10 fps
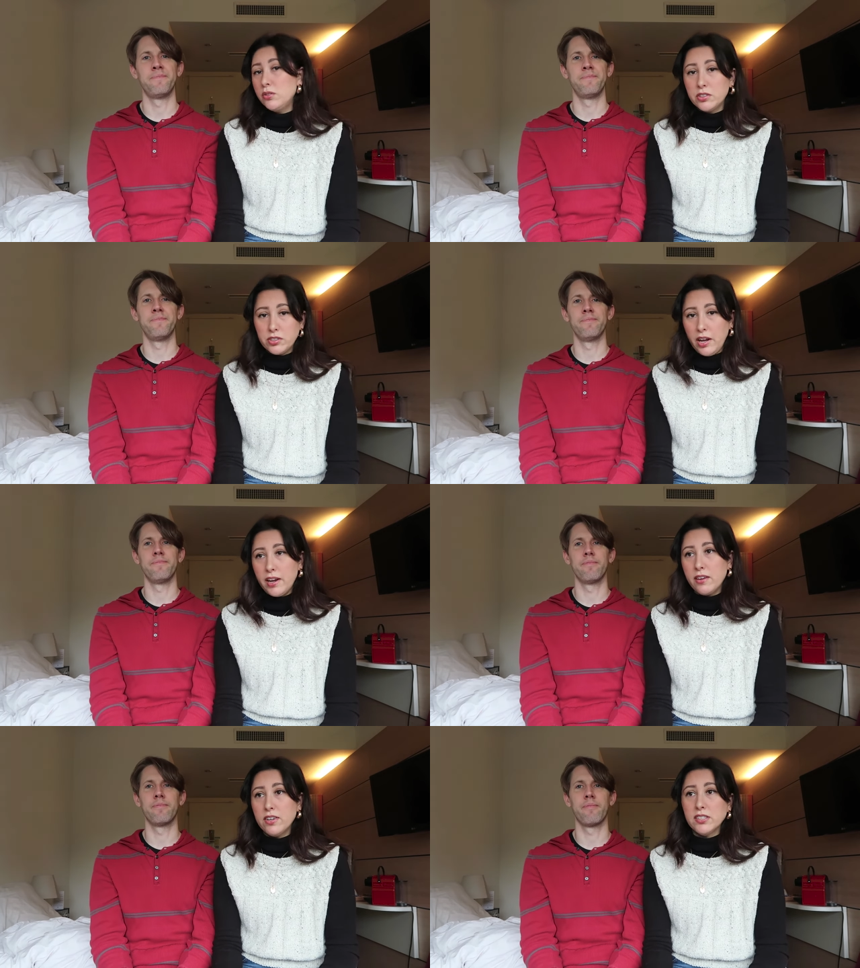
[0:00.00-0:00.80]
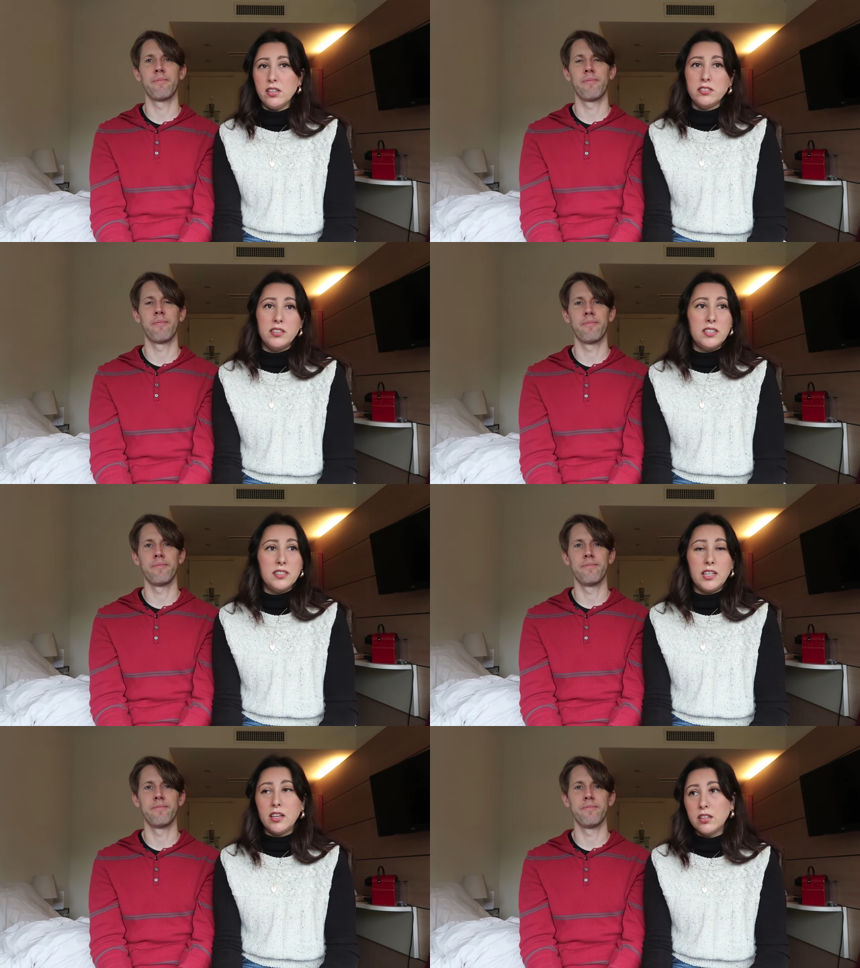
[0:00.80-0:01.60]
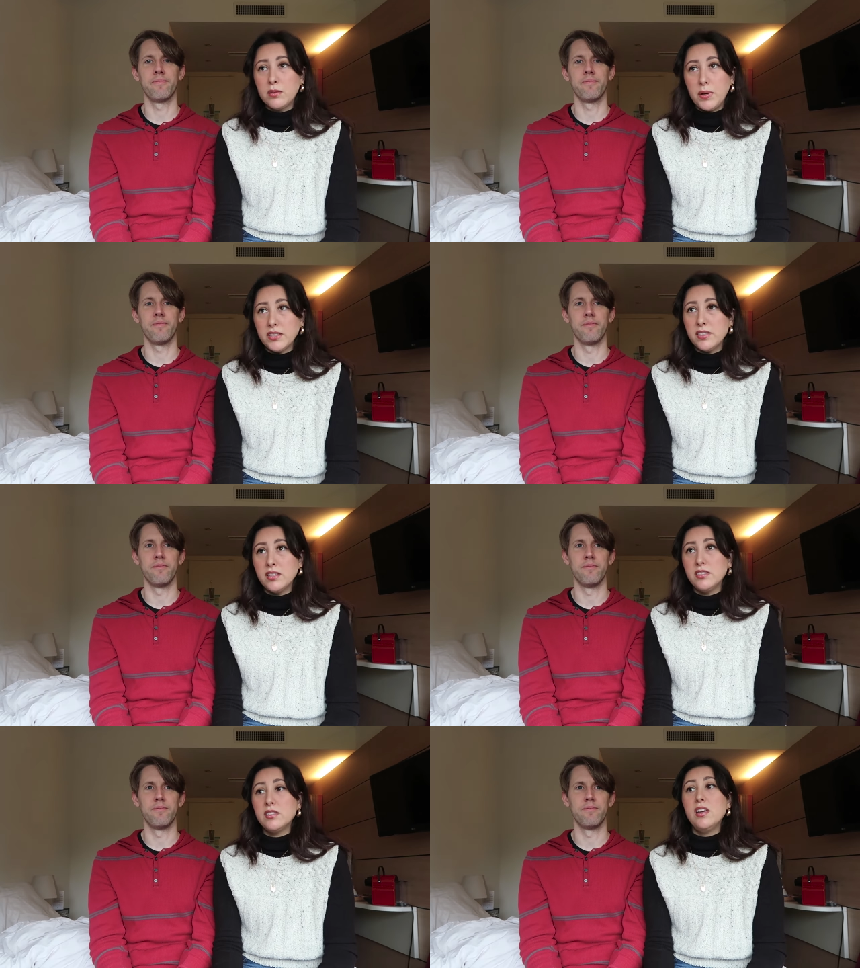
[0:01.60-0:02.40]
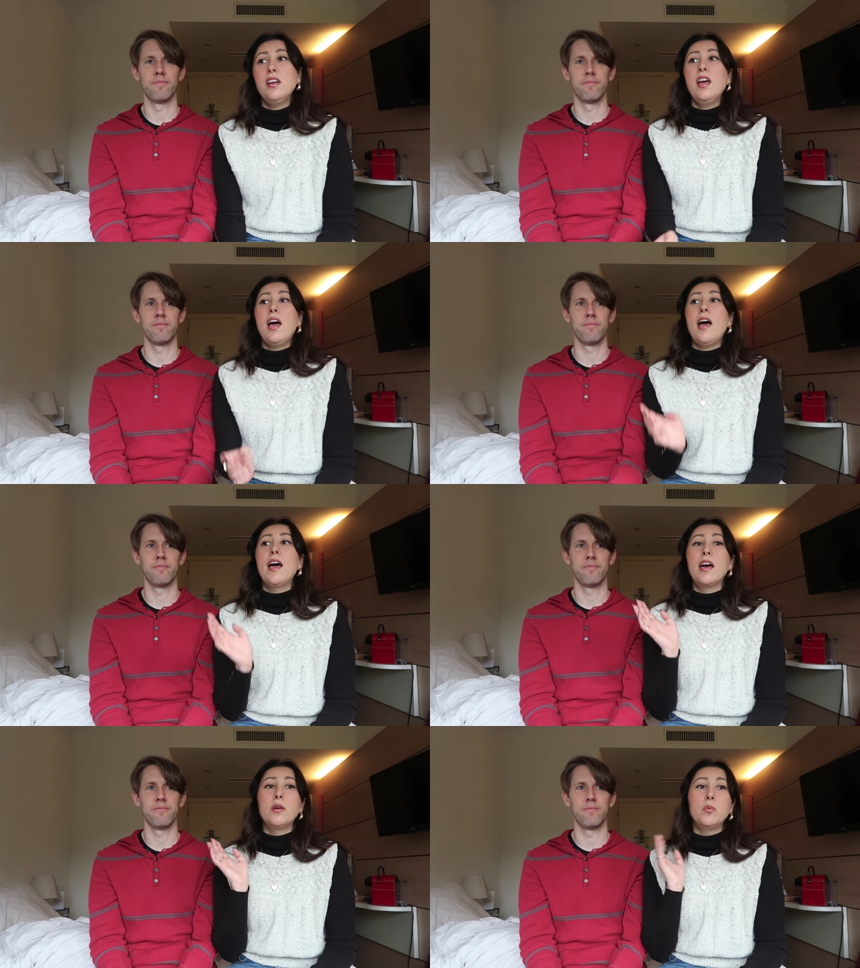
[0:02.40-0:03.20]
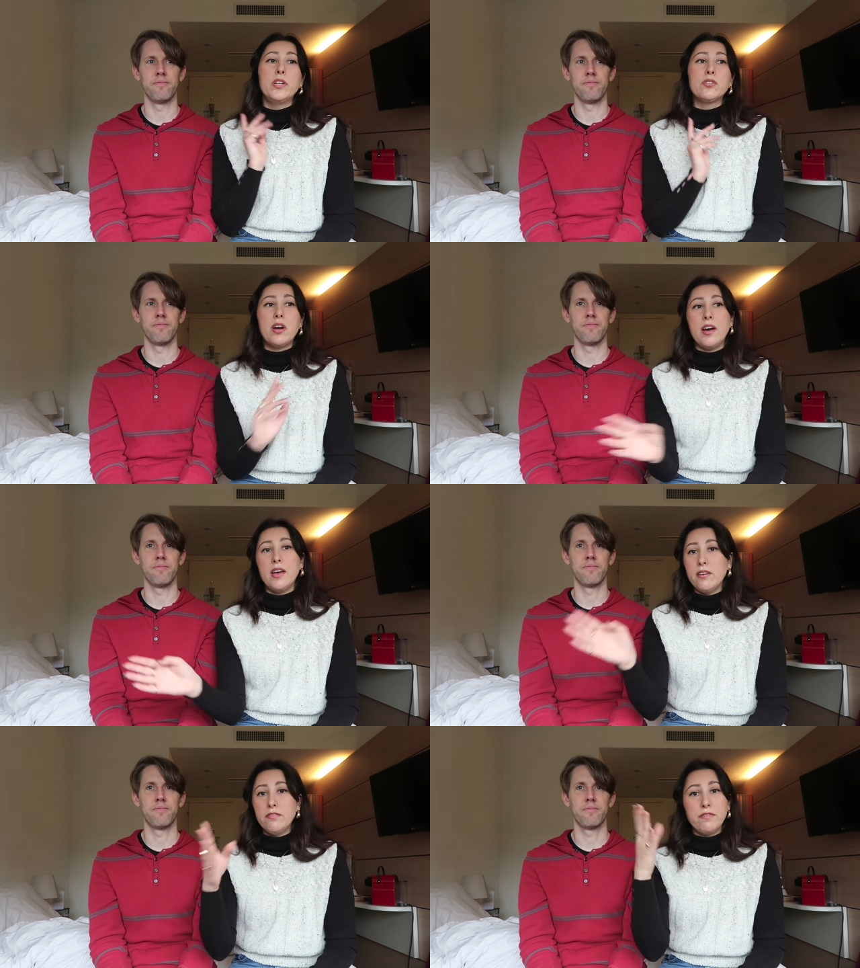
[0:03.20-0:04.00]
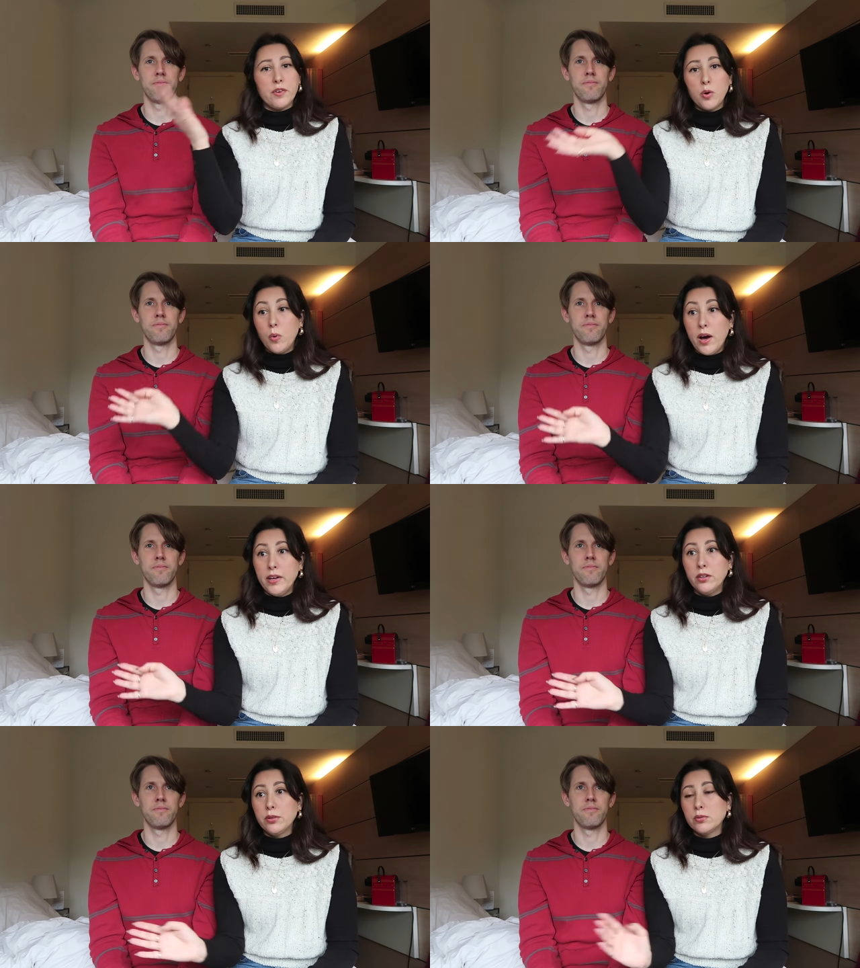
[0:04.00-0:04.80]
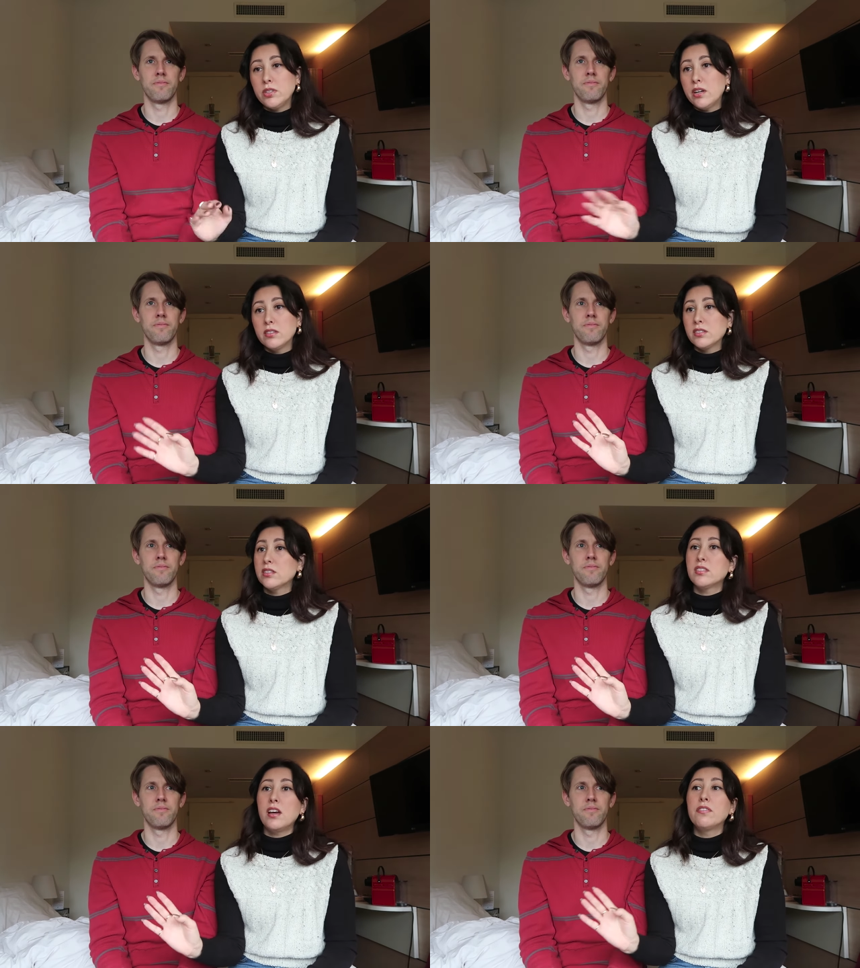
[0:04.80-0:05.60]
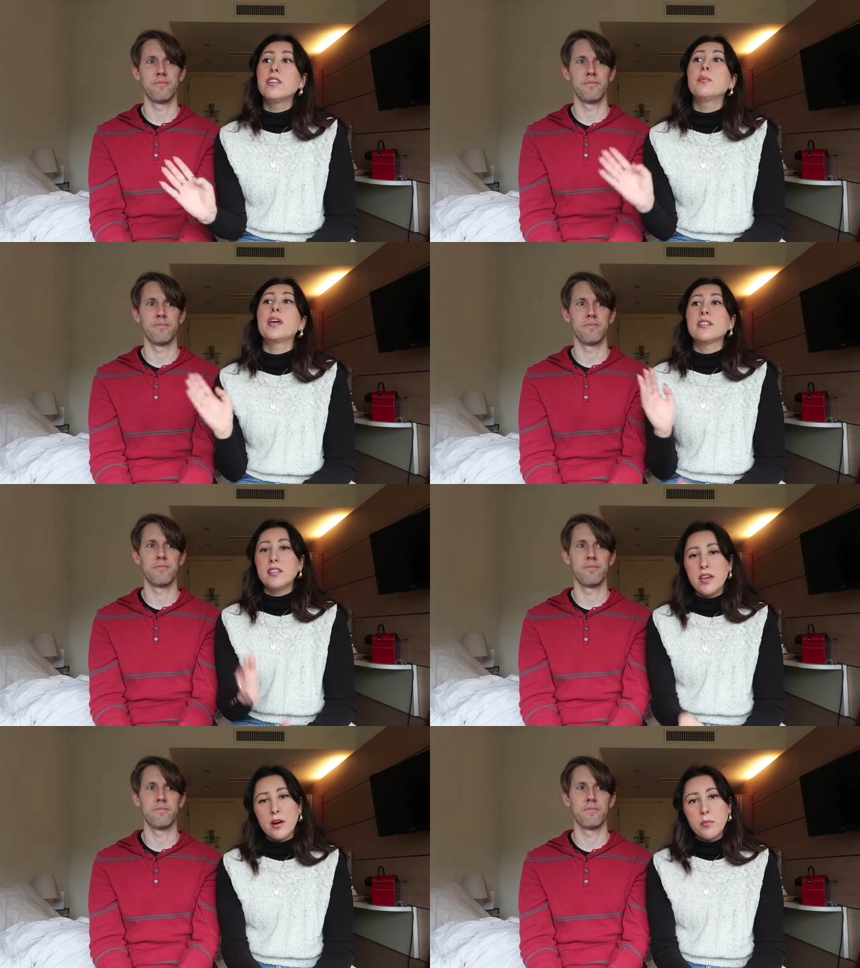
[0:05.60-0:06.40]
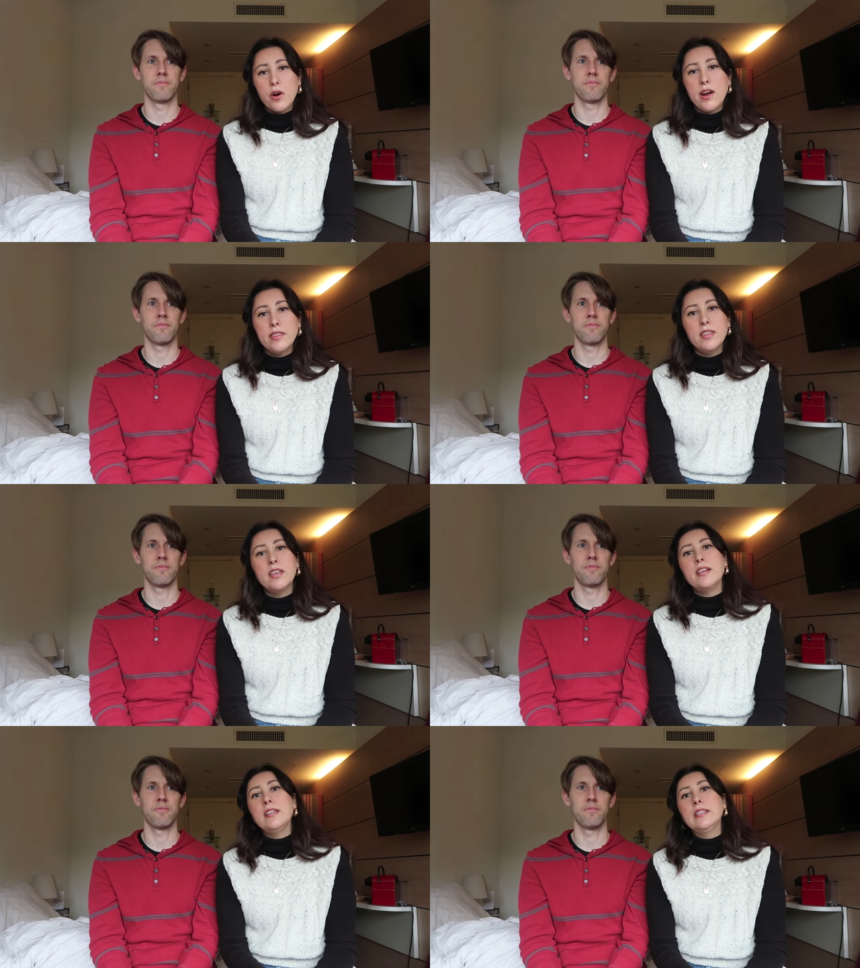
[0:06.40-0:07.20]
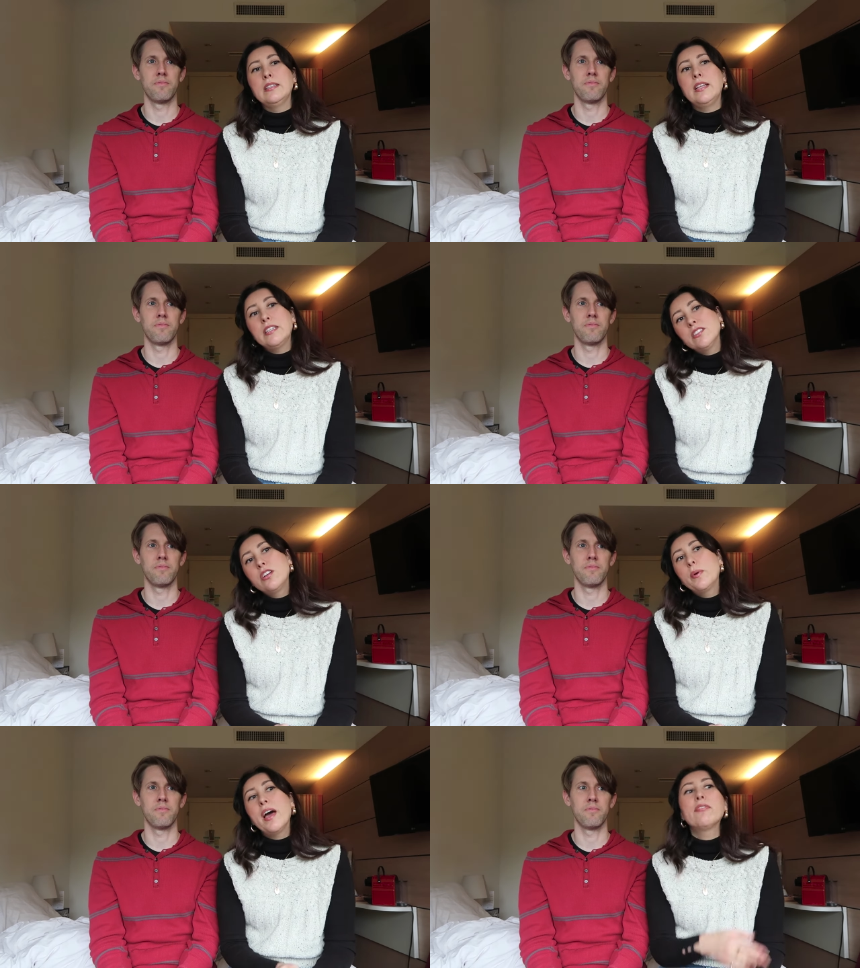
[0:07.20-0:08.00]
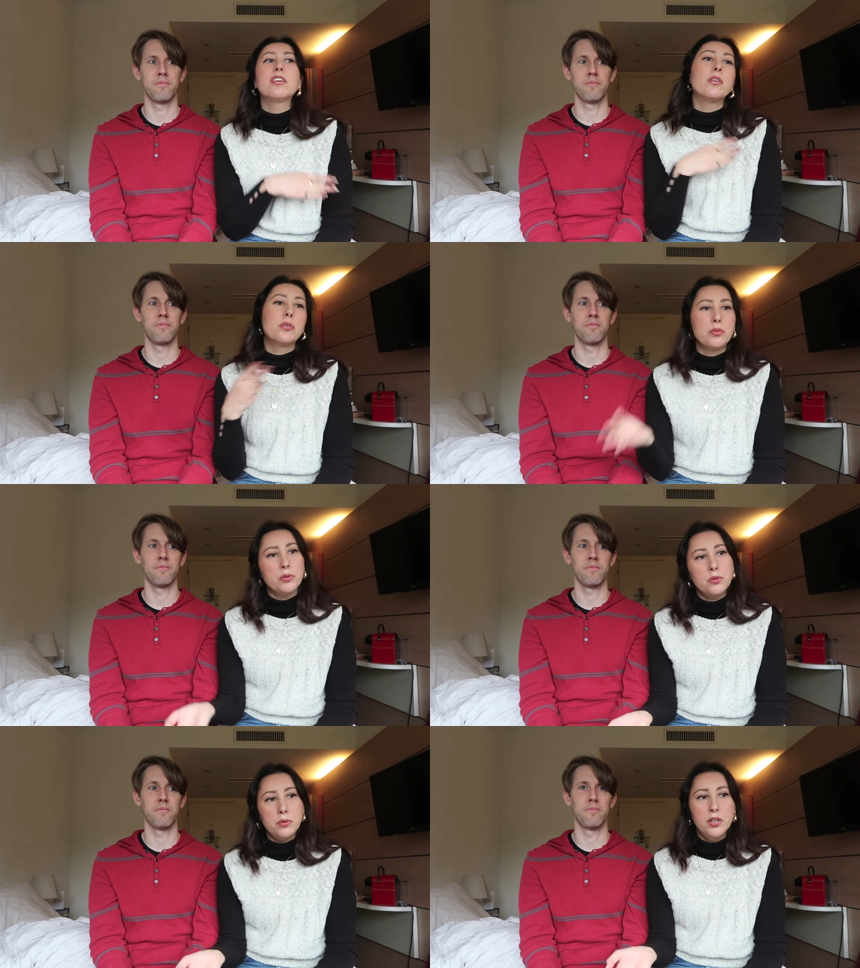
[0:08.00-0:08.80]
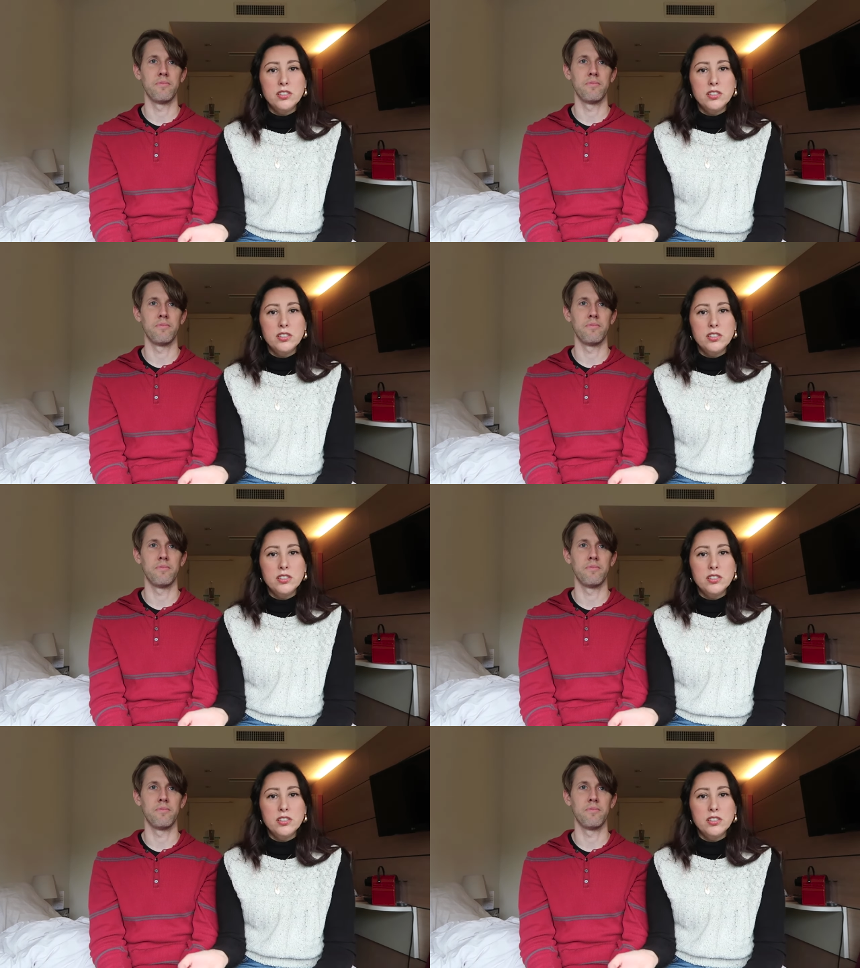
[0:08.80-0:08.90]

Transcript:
Speaker 1: 280 of us onto these singular buses and we drive for a while through tunnels and stuff and then we get to the airport and then they let us know we have to go through